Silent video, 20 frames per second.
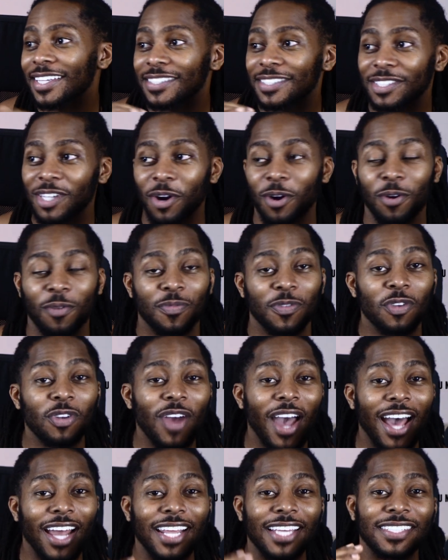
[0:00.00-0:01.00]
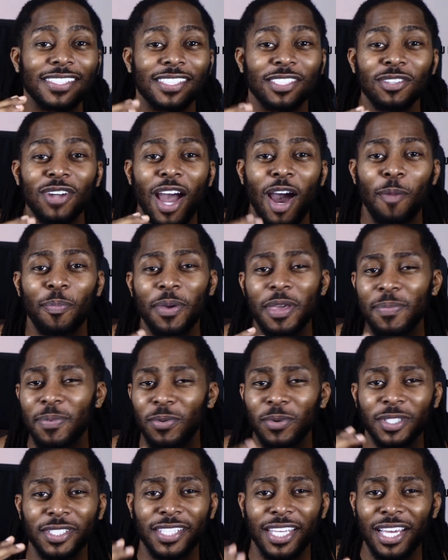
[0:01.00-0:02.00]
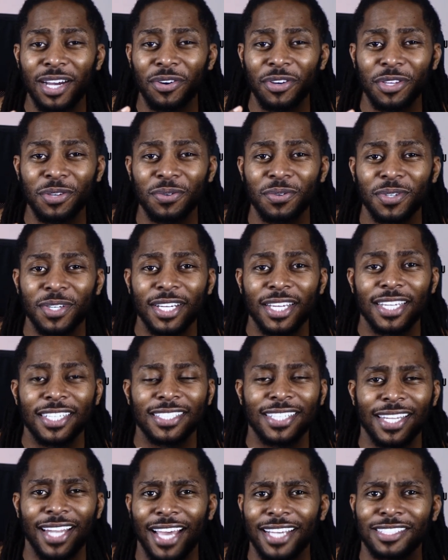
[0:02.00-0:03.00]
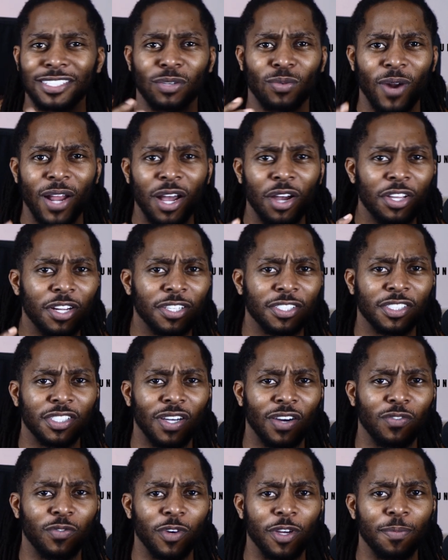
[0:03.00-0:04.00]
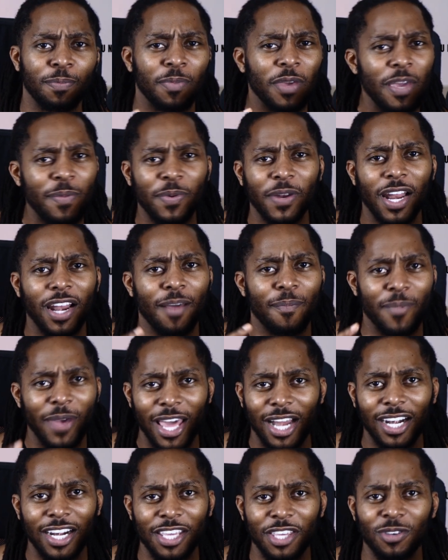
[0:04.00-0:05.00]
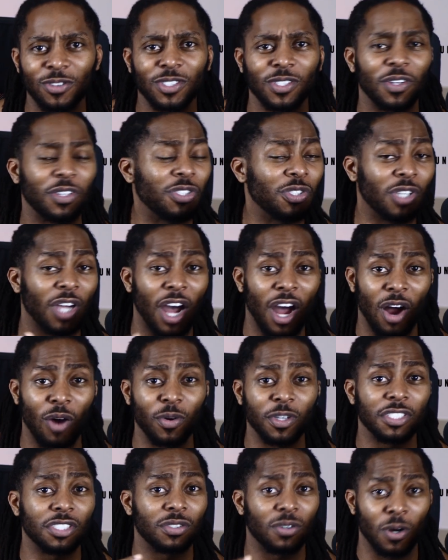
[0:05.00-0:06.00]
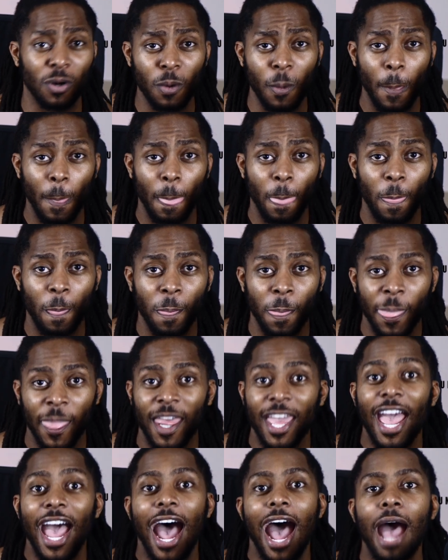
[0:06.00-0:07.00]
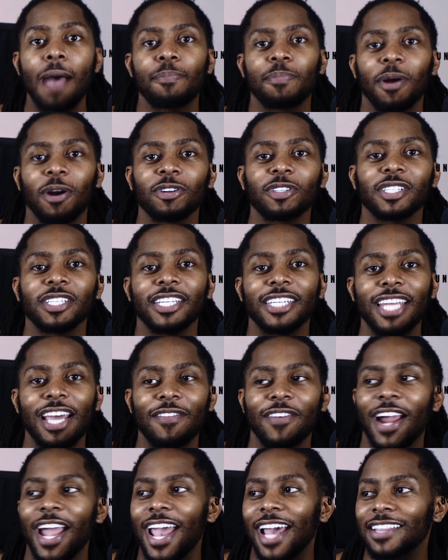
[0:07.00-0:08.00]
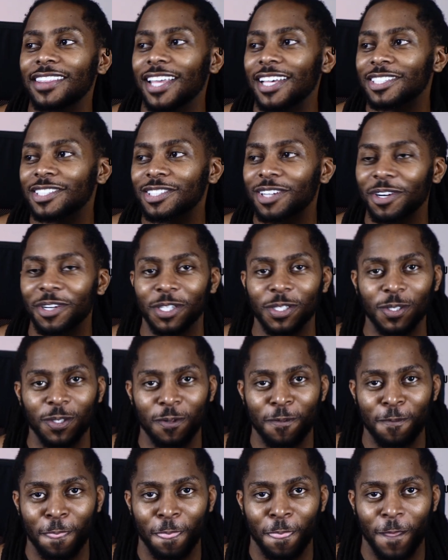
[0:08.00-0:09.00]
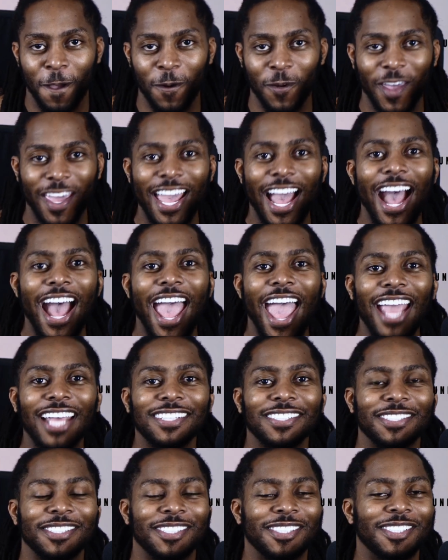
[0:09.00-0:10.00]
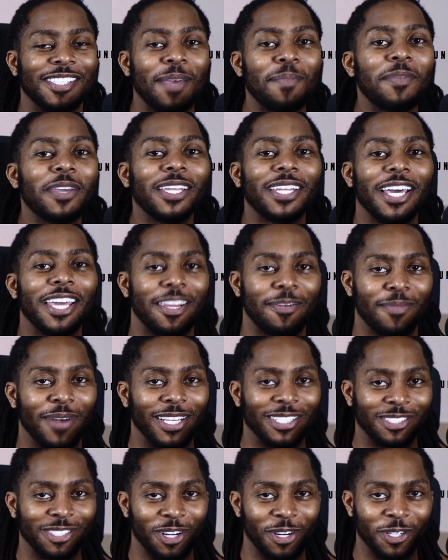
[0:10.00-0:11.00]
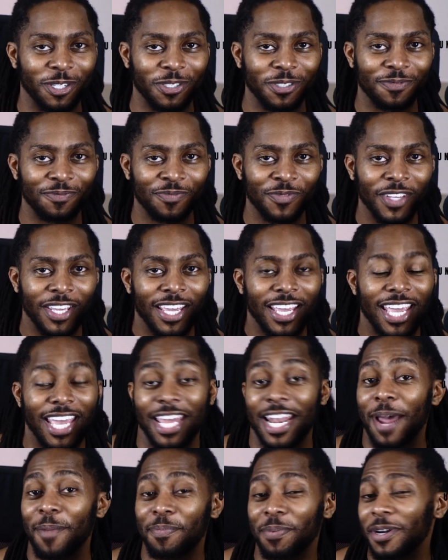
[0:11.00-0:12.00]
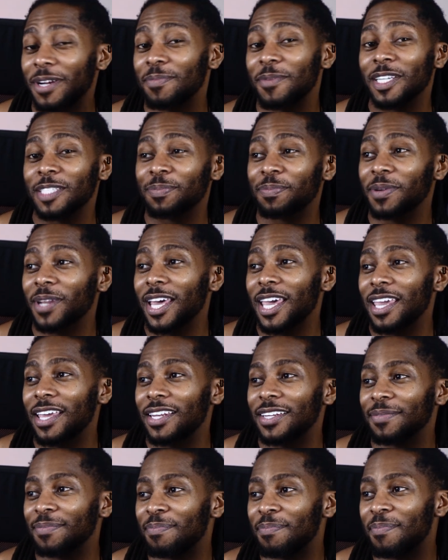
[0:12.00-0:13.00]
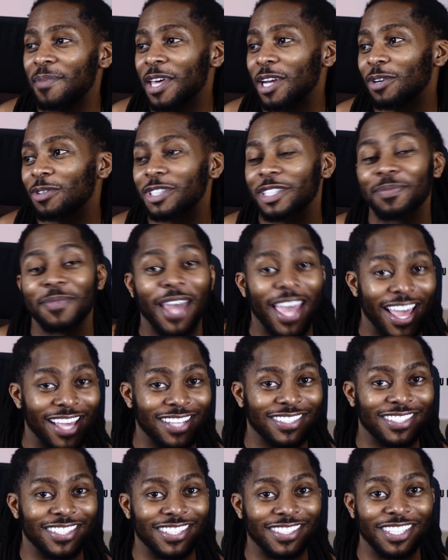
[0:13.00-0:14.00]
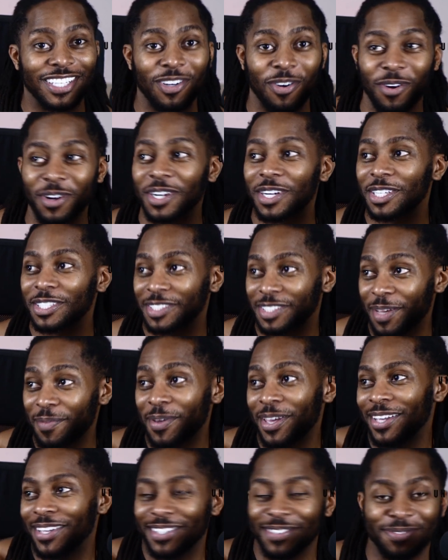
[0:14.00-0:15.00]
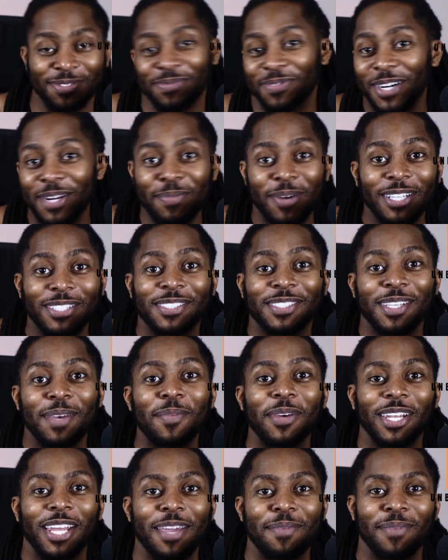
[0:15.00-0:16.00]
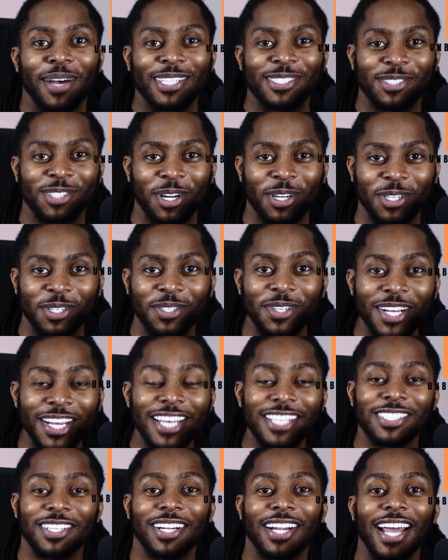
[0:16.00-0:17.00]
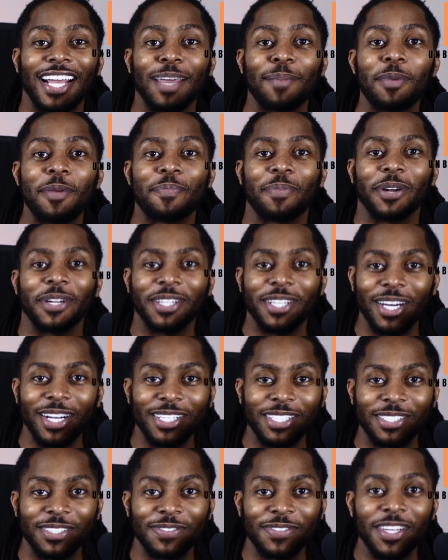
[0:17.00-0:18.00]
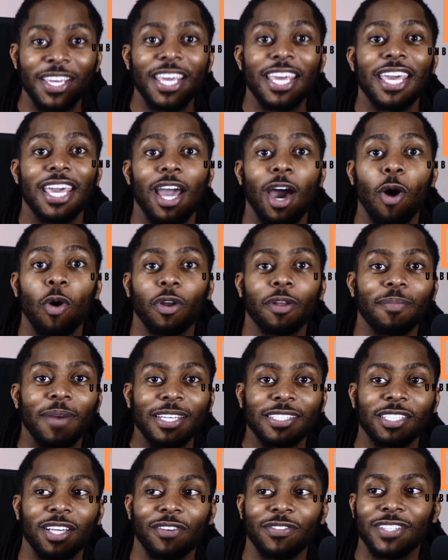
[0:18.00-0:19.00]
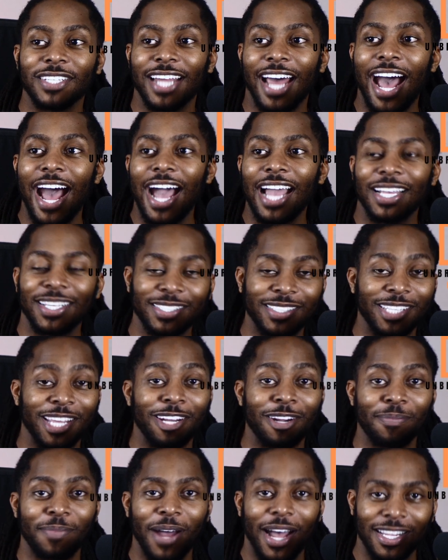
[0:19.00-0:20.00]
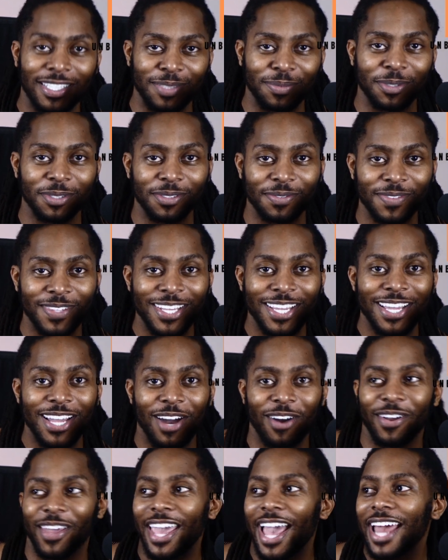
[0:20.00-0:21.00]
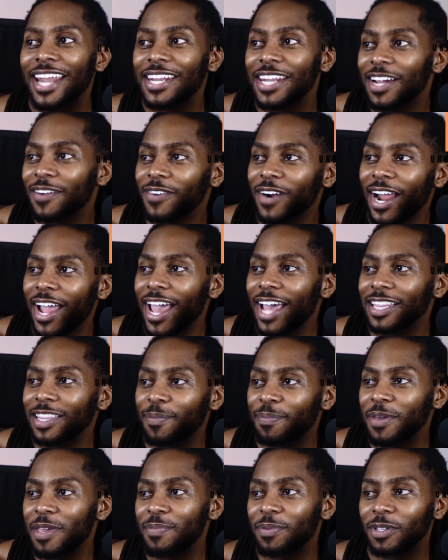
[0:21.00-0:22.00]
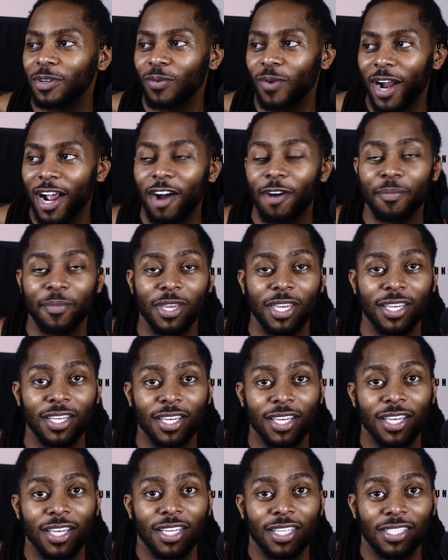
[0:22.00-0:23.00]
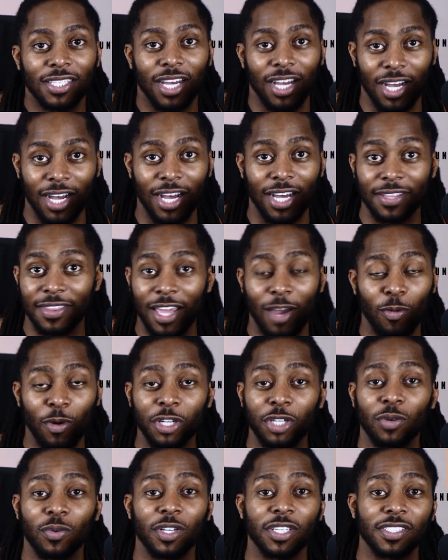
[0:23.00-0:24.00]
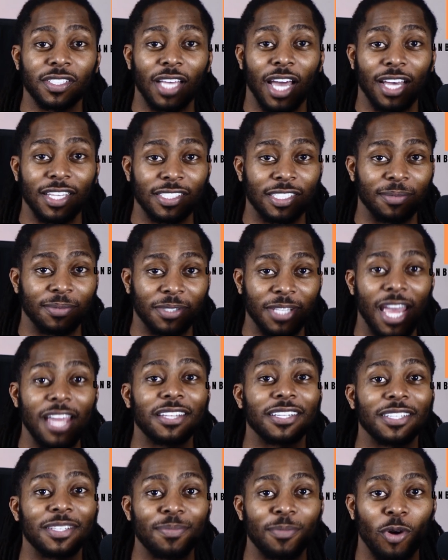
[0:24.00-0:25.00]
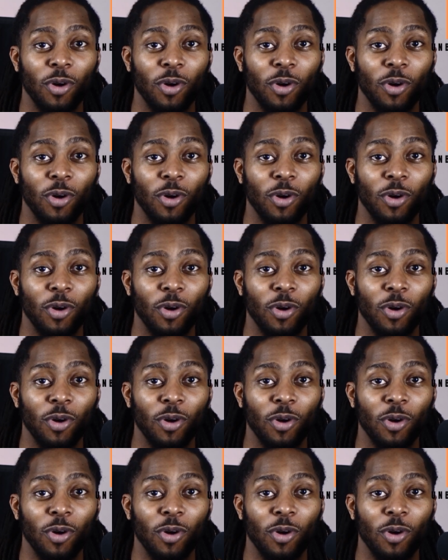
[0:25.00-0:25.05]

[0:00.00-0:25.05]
So you know how people would tell you to like surround yourself with people that are better than you so that you can always grow. I personally never had that circle. Okay, I actually simulated my circle. And I pretty much played mental gymnastics in order to pretty much simulate my circle so that I can be productive and holding myself to the highest standard possible. Okay, I never had the people around me that were doing substantially